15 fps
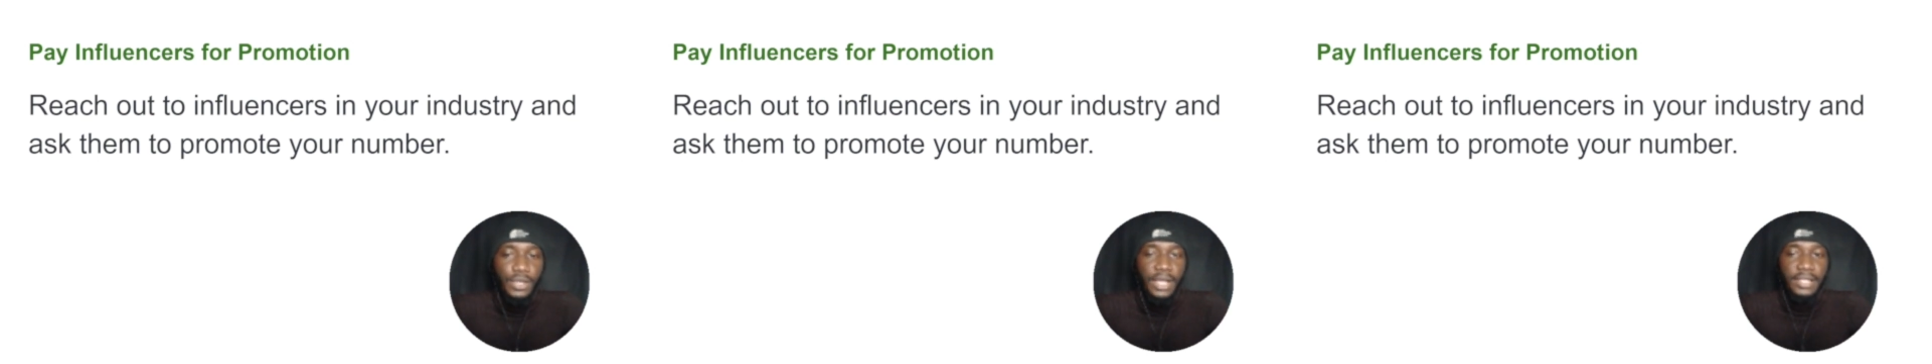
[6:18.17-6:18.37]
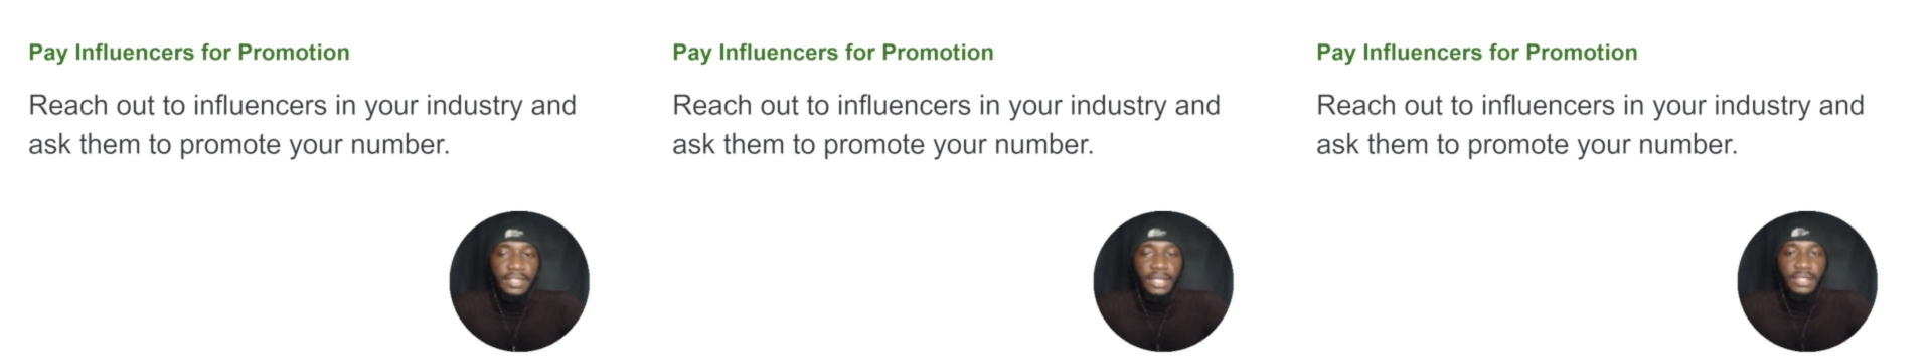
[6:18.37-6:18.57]
You
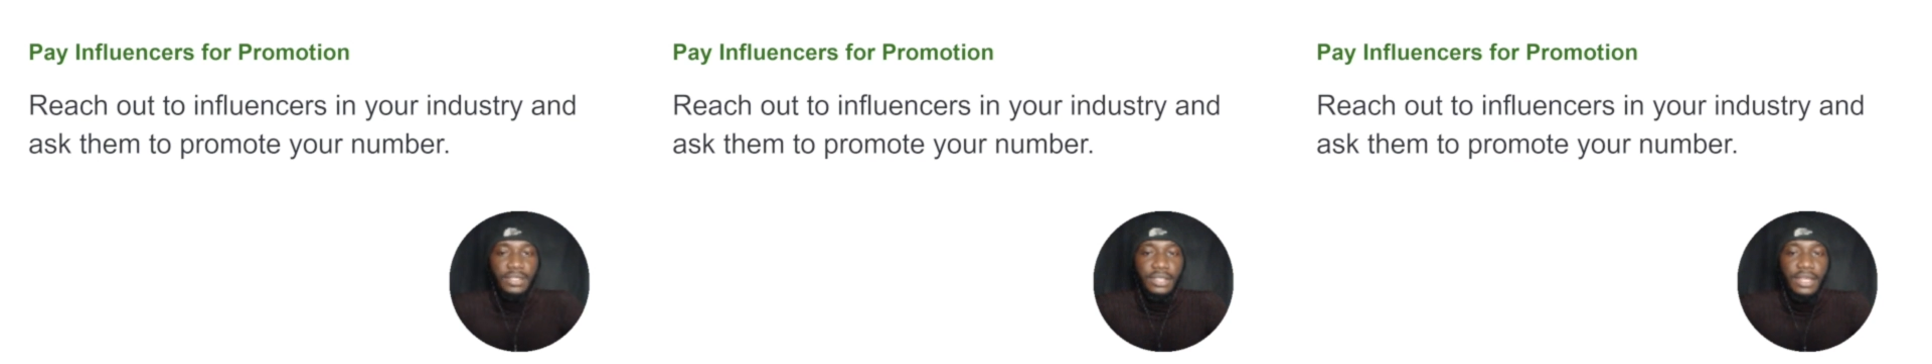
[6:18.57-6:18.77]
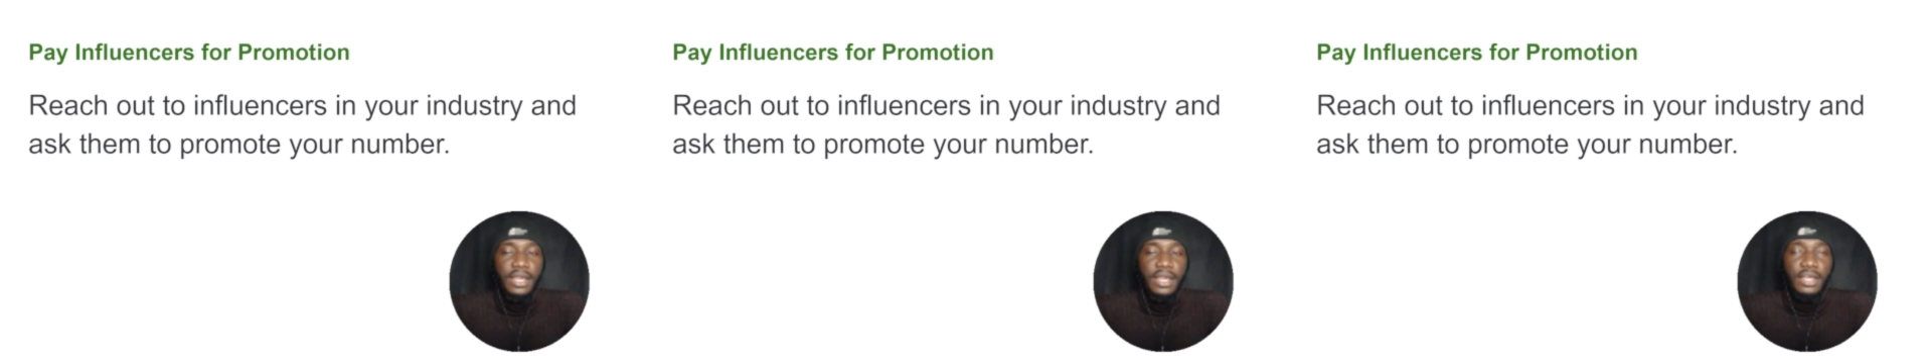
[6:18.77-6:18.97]
can tell
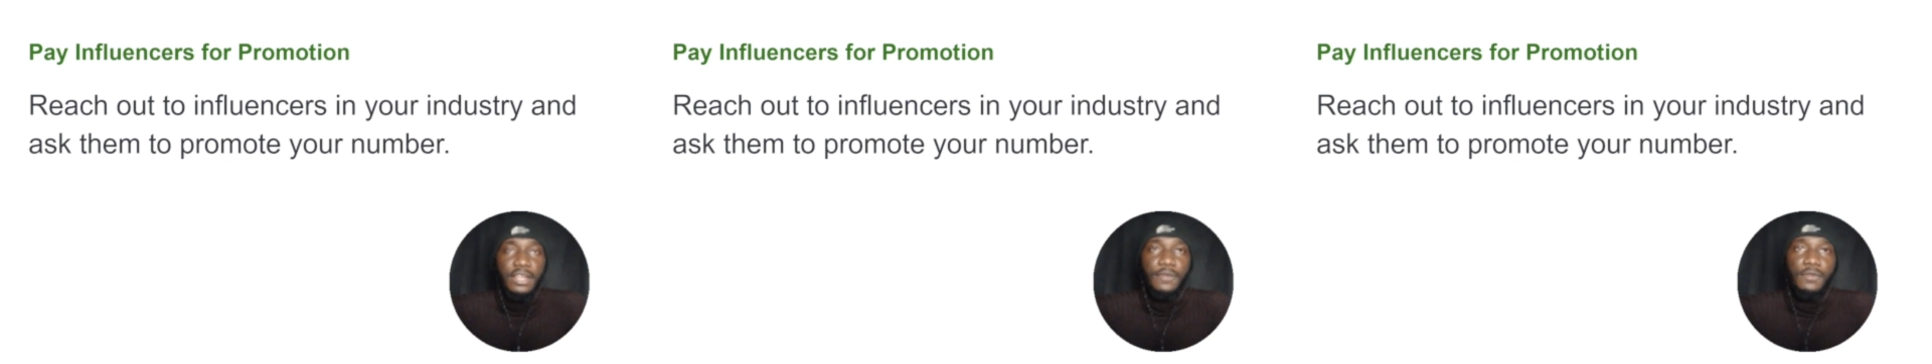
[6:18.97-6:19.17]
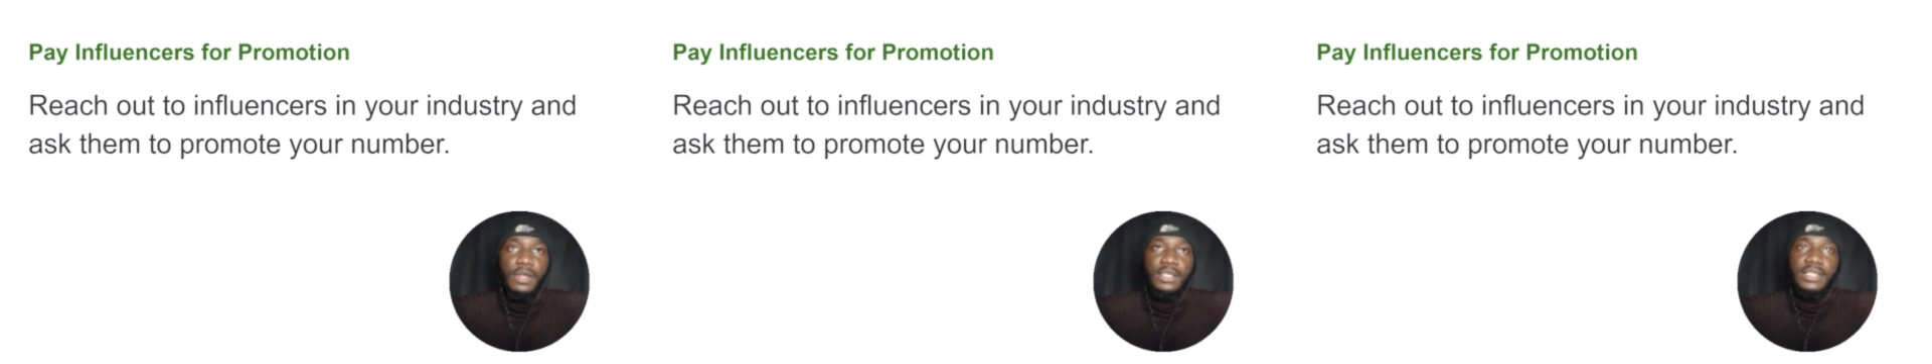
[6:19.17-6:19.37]
the
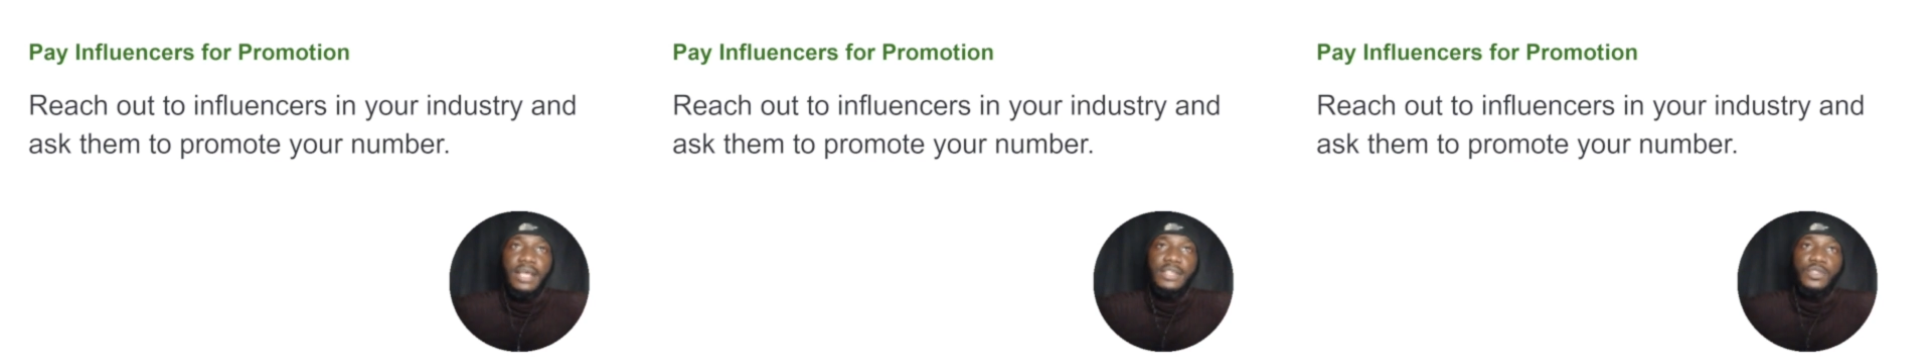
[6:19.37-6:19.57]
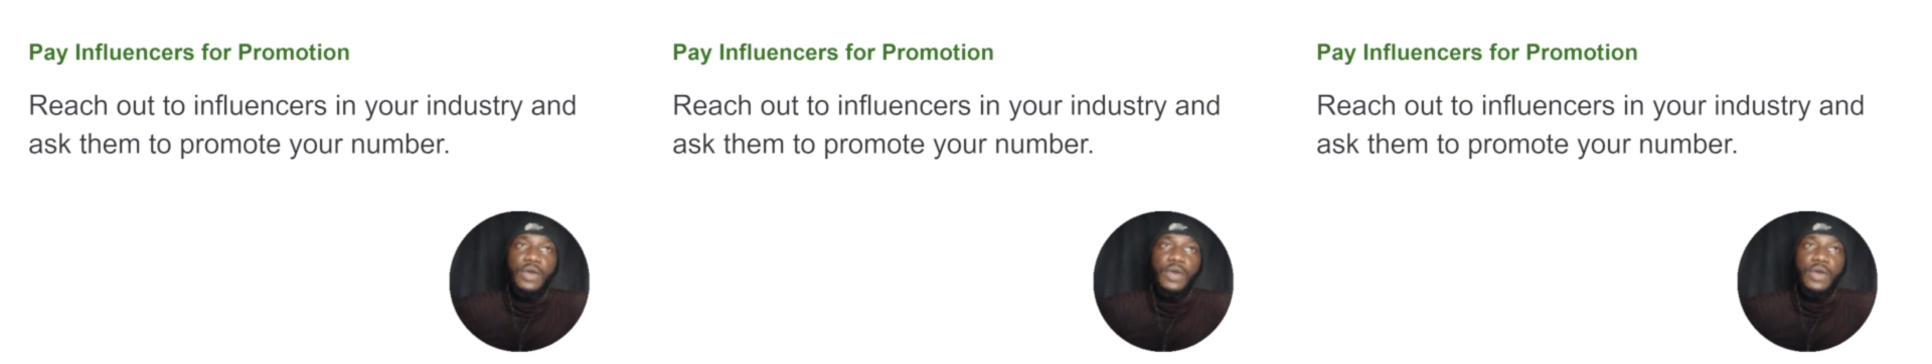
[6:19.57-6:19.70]
influencers